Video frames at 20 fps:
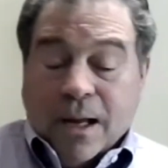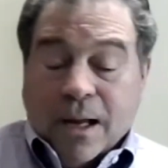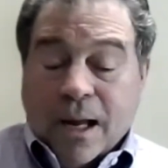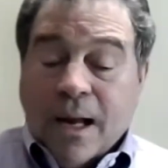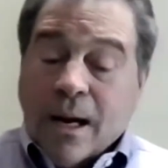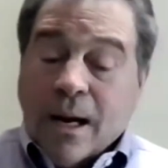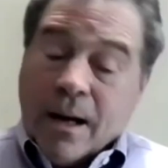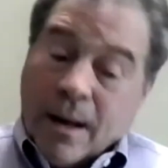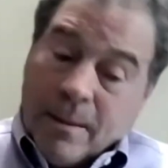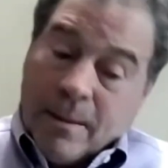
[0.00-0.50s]

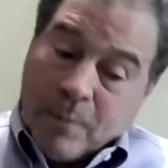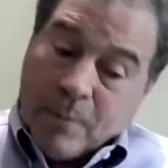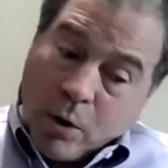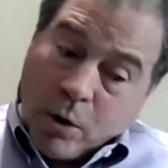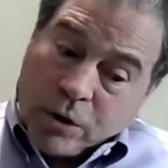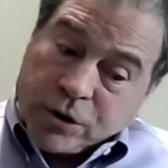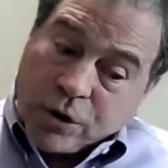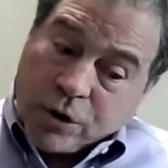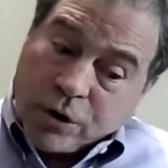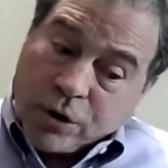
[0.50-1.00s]
And I'm
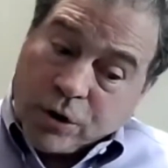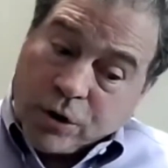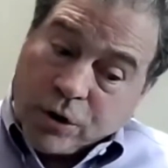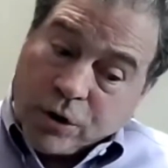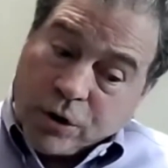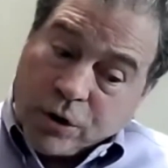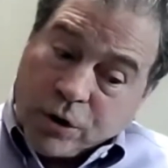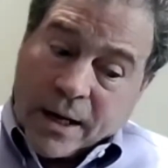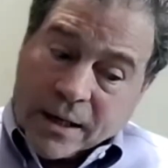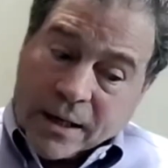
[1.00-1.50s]
also
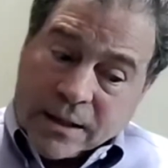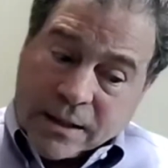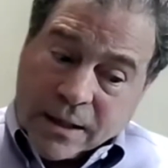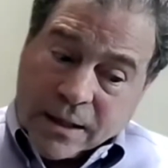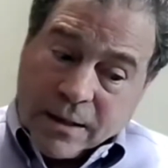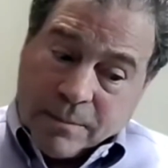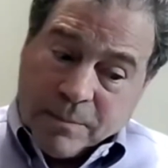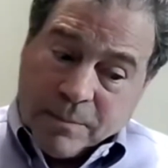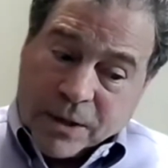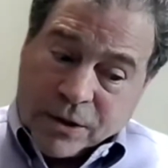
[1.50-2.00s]
going to ask
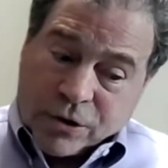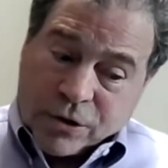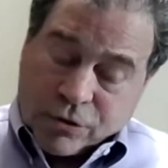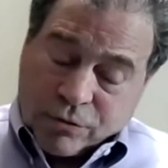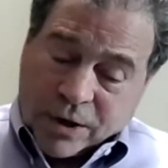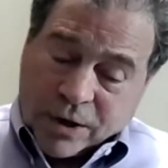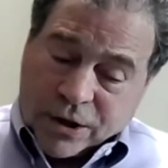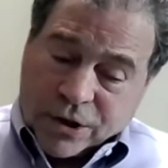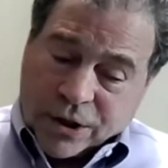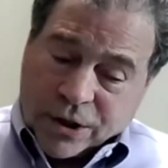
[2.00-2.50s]
the
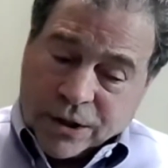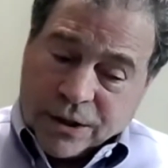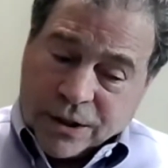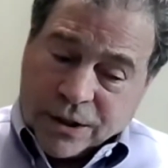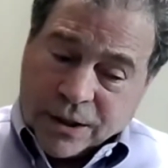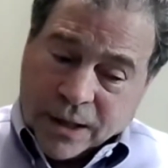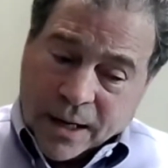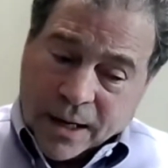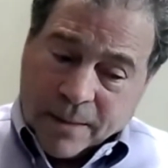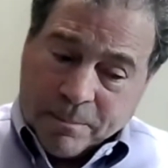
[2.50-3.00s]
administration
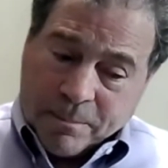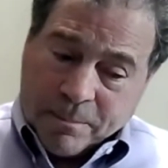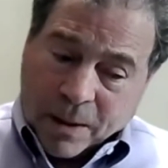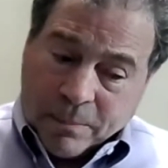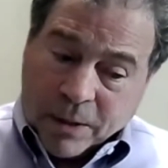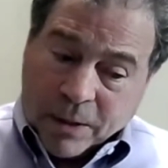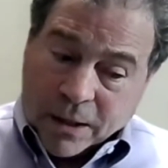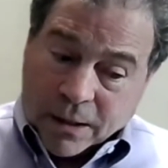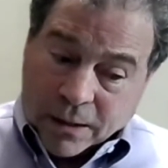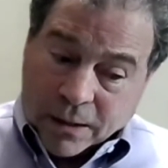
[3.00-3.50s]
today
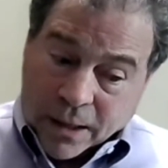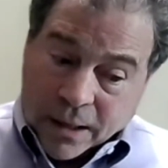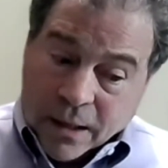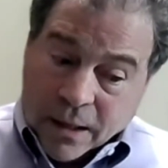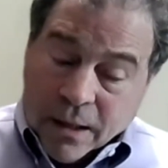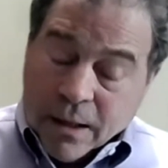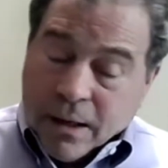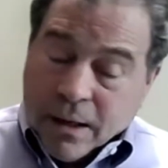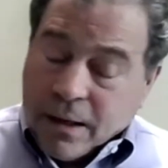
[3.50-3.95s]
publicly